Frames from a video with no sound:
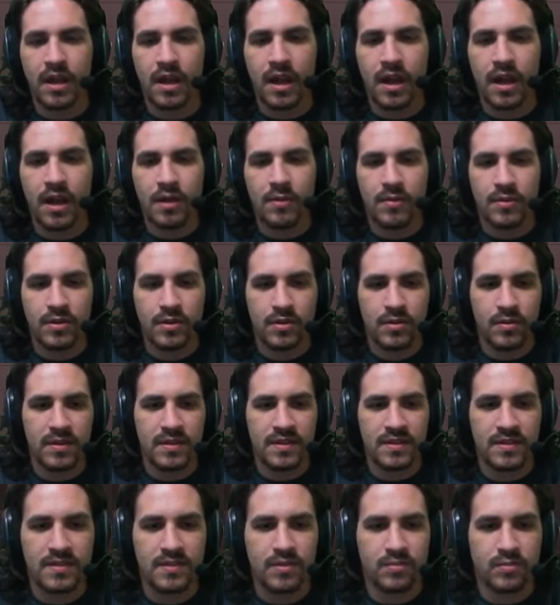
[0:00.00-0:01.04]
Um, you go into
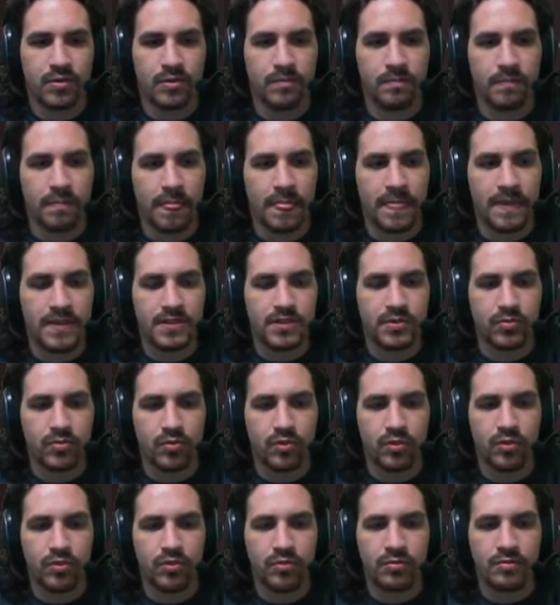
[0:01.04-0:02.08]
this room. This
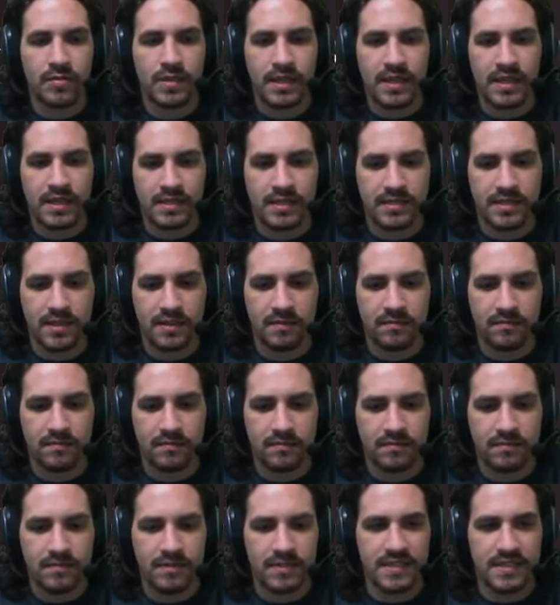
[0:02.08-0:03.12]
room is, and
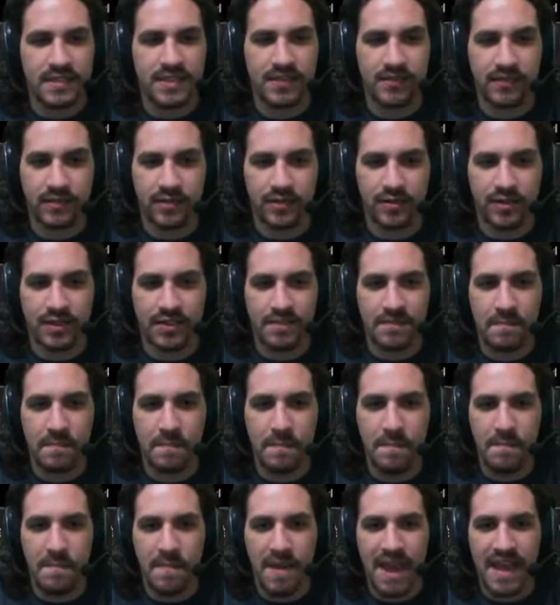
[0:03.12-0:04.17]
Sneeviltron is
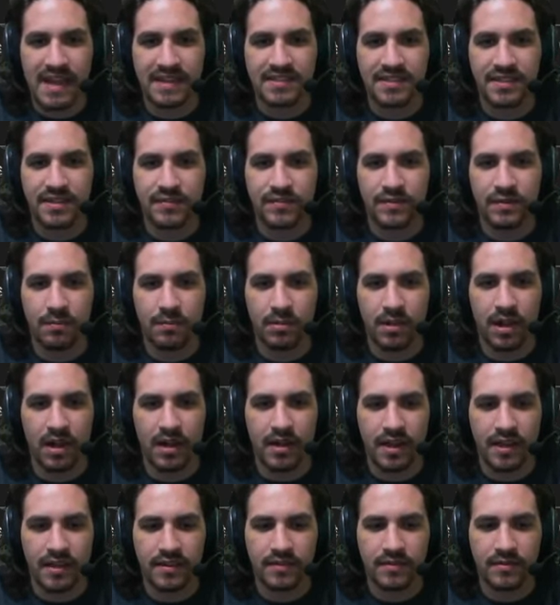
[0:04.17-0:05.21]
massive and
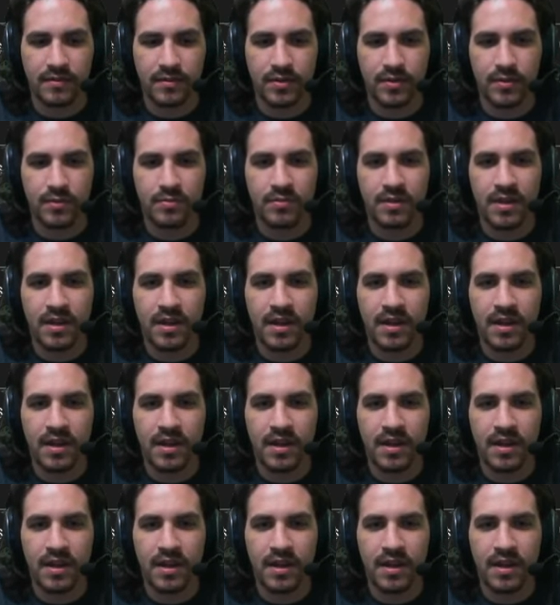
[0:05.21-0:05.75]
blocking the room.